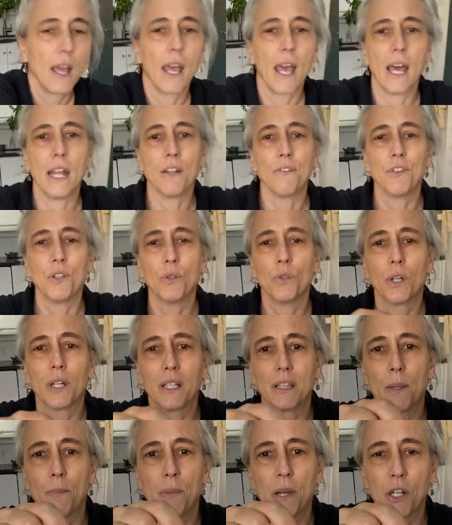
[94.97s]
And if you look
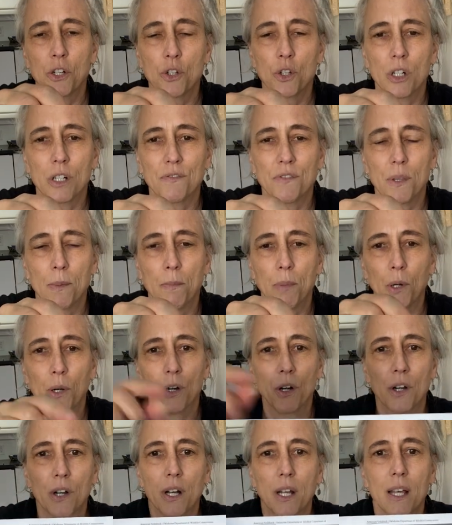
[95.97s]
at the picture of the
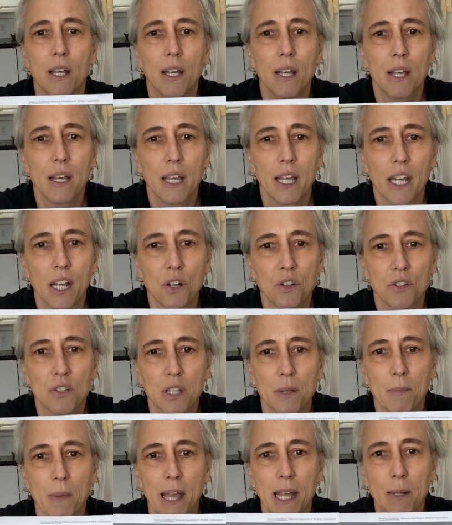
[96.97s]
bird, here's
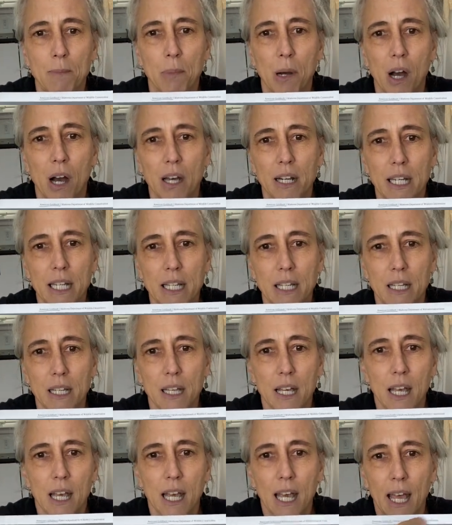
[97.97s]
the main body,
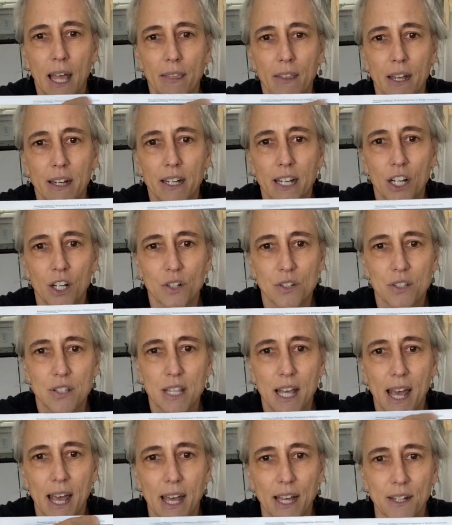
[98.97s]
and then here's
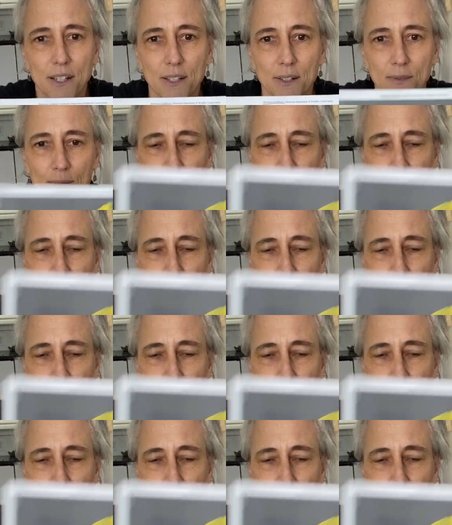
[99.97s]
the head.